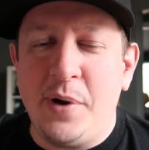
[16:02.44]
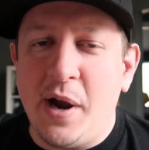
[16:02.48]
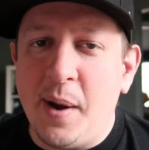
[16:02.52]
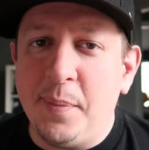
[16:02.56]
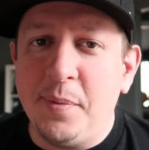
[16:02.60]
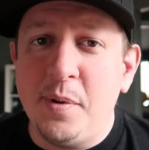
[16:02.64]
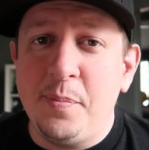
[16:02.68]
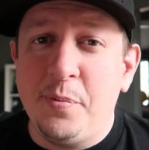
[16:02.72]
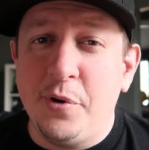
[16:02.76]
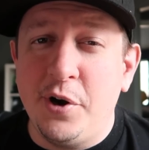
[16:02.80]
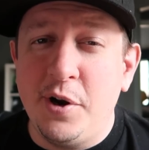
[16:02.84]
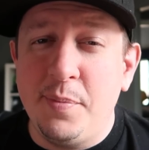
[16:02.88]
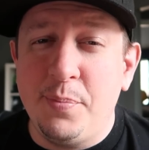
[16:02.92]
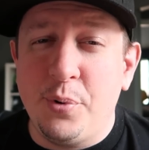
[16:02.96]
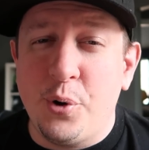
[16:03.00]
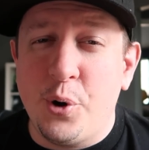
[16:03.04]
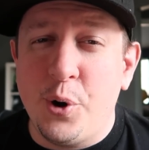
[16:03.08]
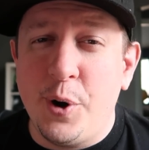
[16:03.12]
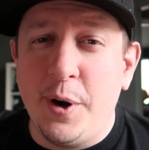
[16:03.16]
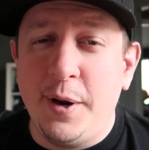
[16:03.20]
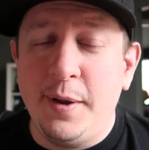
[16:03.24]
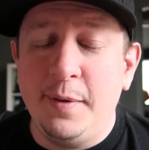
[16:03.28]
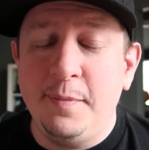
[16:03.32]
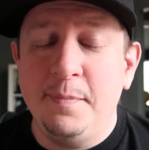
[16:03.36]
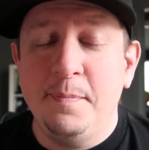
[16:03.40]
probably pretty
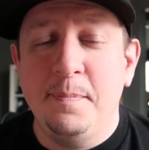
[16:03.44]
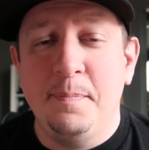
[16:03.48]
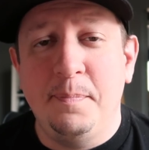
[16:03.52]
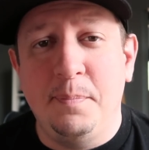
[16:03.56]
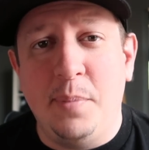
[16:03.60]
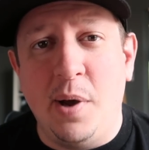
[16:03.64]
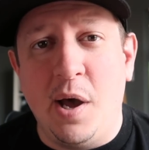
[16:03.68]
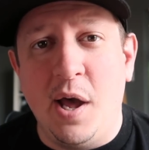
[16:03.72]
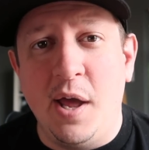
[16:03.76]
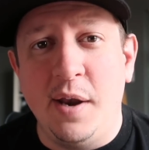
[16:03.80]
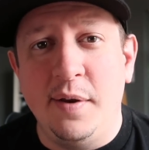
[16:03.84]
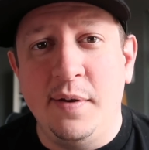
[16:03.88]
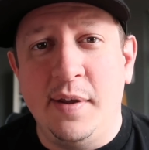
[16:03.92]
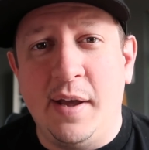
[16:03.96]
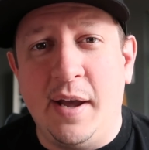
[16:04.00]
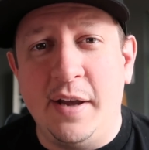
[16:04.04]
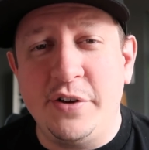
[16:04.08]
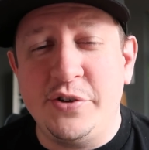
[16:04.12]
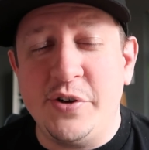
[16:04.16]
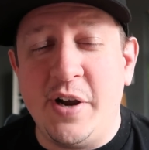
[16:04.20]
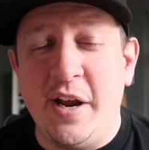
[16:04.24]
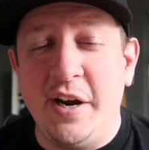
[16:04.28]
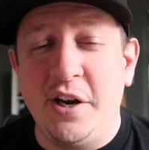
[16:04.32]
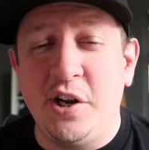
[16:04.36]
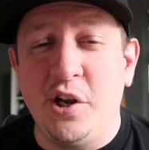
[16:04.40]
boring, but I
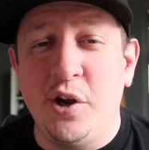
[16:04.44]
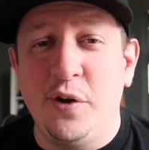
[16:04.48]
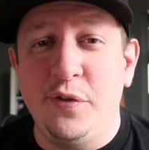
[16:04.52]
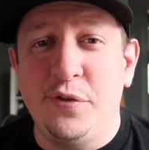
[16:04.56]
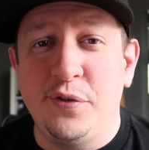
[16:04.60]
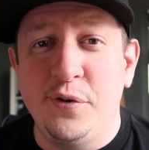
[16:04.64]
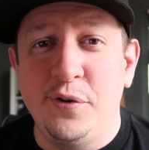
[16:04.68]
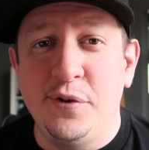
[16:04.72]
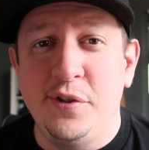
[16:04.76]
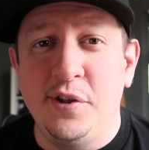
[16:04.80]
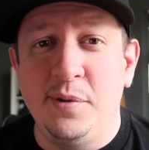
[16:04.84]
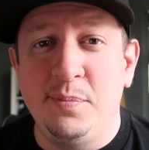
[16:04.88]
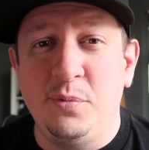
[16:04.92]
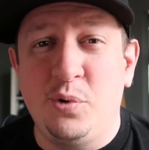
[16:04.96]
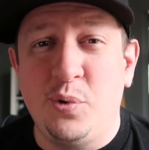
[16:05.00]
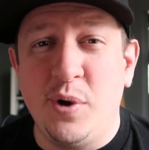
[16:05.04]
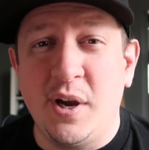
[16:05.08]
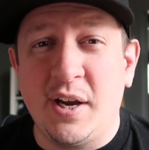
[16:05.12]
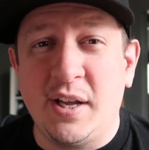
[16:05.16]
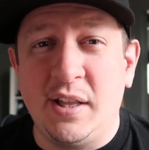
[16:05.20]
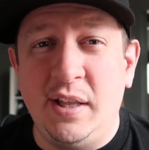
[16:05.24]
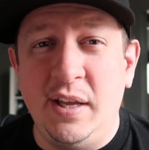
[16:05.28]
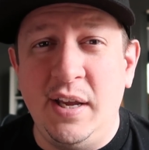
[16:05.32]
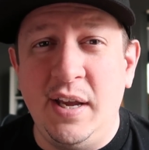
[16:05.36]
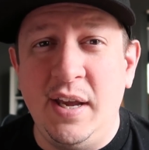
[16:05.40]
tried to go through them
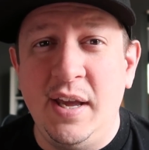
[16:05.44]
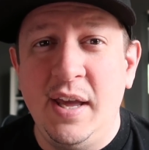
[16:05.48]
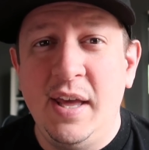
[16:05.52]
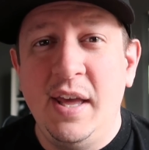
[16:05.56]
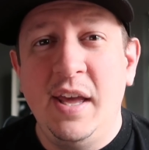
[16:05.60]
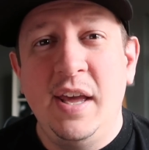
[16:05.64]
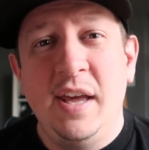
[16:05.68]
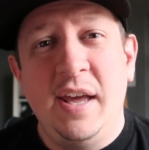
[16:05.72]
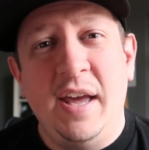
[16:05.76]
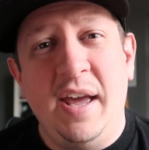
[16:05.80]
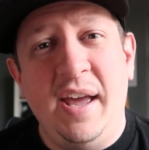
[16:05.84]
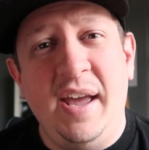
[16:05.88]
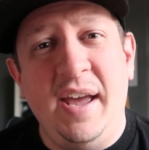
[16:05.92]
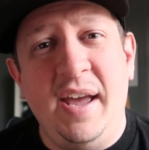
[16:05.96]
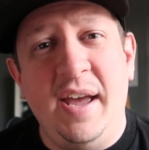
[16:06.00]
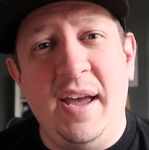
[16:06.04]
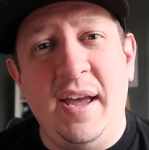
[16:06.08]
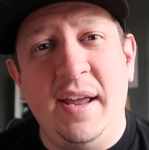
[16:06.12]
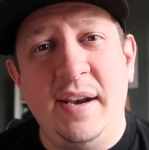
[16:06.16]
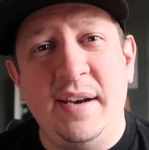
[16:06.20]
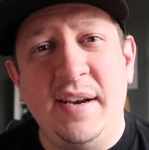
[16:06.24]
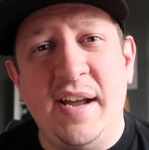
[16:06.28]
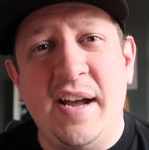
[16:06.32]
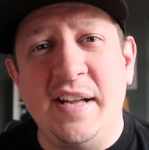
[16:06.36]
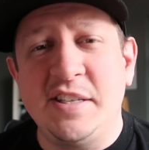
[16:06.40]
quickly
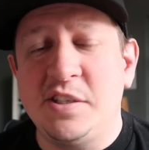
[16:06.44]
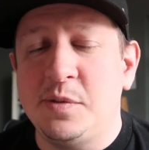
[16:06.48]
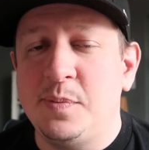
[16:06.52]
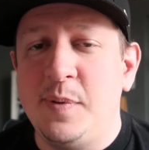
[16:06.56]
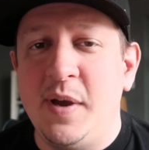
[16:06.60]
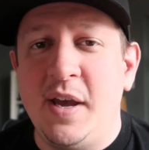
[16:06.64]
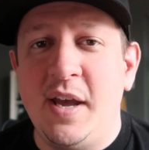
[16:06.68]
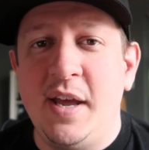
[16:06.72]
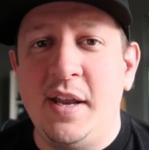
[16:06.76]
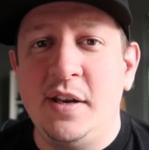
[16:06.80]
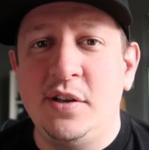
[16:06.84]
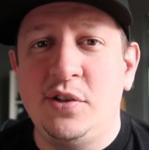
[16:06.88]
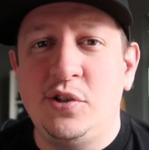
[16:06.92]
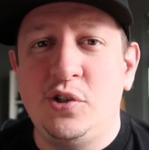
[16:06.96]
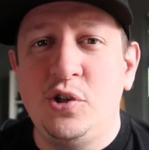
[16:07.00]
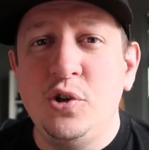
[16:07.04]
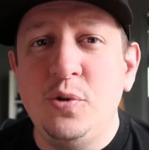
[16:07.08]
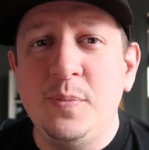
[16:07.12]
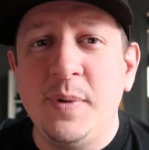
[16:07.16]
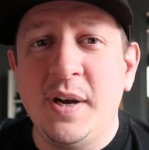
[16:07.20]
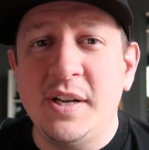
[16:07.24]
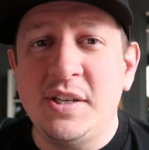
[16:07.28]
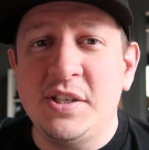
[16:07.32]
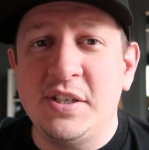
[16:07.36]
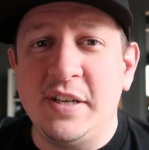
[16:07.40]
and not spend
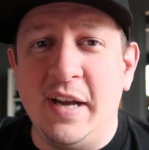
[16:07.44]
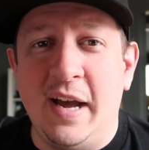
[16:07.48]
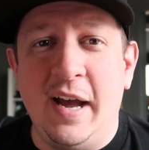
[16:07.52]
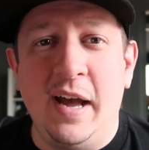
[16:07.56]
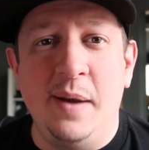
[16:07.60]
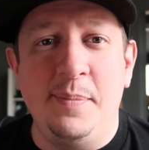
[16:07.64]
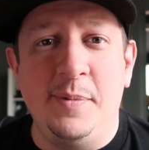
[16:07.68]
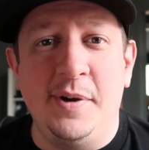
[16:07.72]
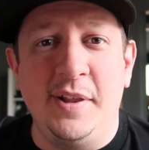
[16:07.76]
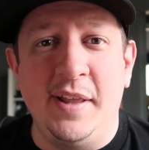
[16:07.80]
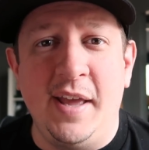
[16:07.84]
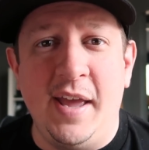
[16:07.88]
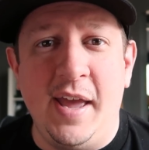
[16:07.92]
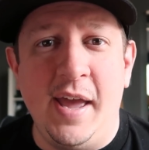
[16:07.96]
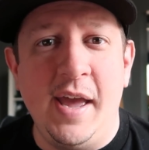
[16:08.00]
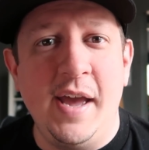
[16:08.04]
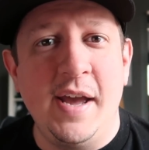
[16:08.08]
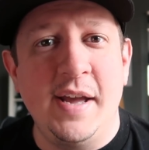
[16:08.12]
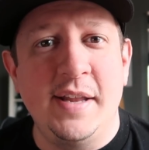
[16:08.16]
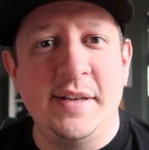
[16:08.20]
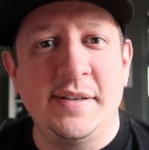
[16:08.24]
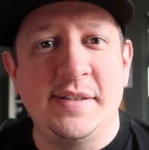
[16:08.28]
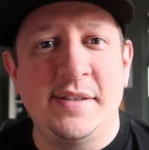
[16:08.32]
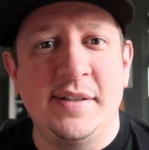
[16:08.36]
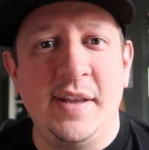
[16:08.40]
too much time on the
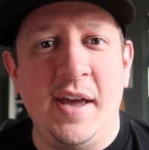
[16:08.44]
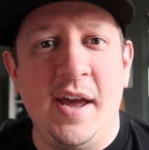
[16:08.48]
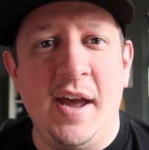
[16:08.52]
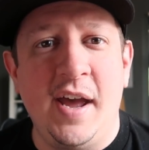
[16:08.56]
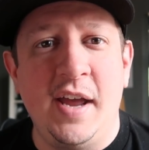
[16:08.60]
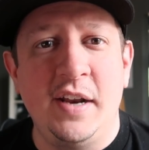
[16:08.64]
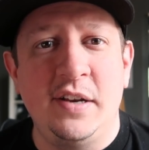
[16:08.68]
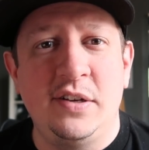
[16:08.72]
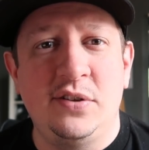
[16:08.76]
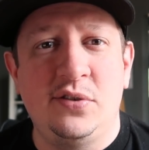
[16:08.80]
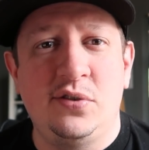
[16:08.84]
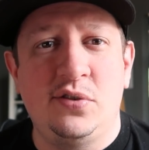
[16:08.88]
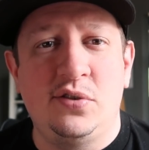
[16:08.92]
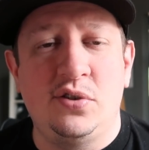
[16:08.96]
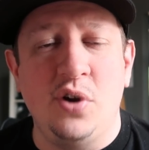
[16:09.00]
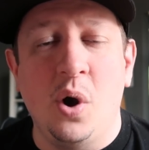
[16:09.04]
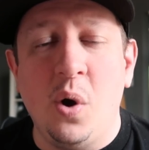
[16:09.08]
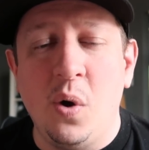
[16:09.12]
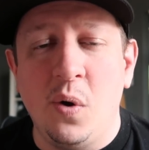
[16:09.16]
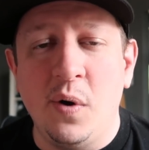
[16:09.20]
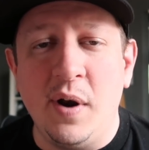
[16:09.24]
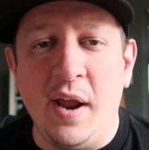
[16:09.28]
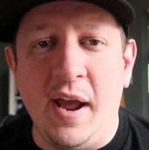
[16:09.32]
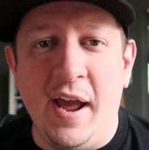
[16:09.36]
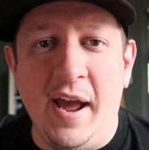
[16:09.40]
hands that
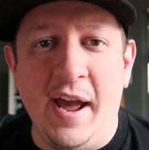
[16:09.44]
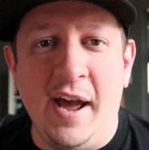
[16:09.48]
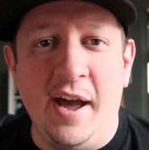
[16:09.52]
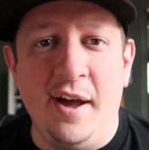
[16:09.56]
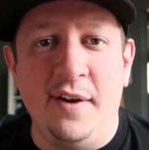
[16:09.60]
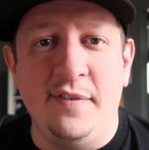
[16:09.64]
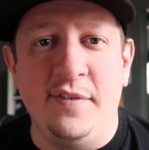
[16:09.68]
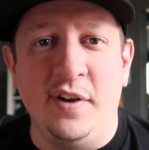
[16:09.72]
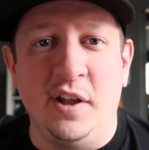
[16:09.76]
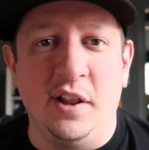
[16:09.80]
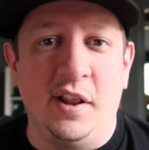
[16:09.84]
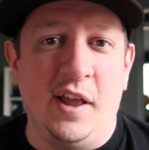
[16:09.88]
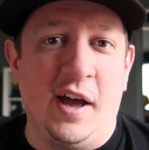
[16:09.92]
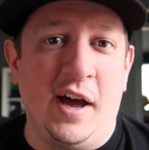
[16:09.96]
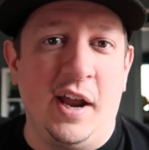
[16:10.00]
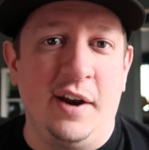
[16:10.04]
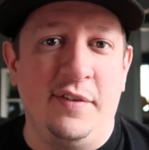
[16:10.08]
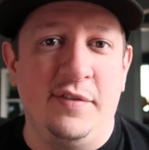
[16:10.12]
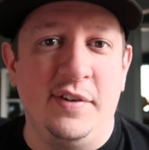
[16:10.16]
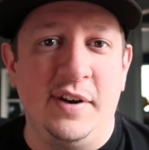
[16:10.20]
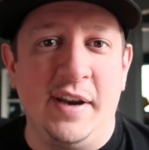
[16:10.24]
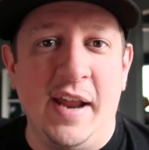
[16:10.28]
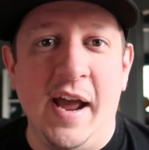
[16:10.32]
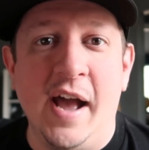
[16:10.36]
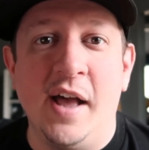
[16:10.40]
don't have a lot
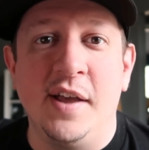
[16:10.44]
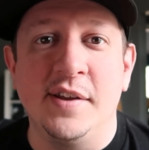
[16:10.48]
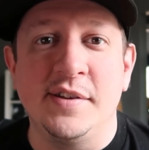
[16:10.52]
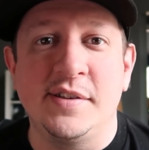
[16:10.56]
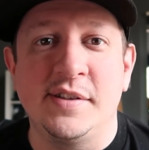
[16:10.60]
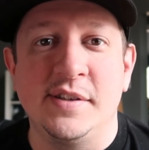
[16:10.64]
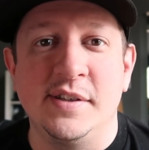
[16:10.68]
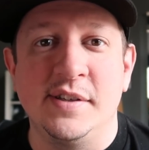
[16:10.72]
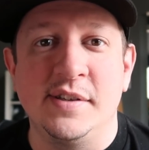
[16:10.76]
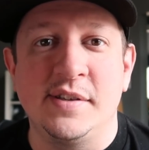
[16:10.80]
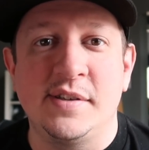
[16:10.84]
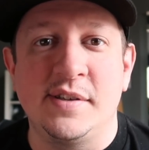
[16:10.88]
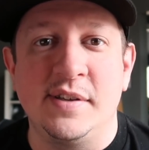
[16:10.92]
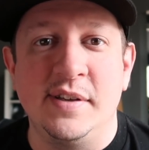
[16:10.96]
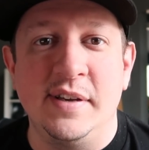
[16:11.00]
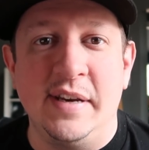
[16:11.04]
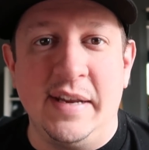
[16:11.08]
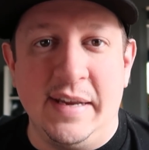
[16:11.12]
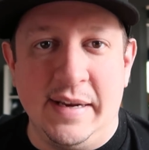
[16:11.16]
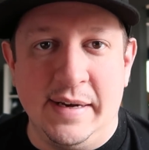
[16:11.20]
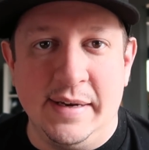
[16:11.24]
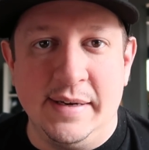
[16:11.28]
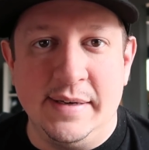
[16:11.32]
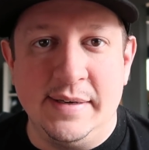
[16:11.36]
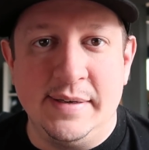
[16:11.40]
of analysis
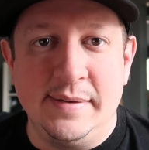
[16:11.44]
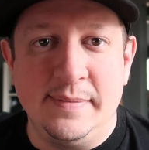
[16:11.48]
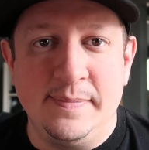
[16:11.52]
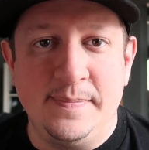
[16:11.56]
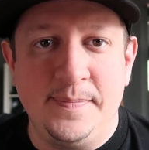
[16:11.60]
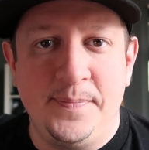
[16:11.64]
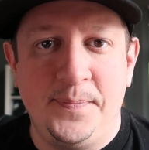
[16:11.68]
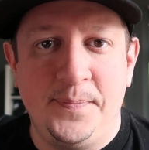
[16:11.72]
needed.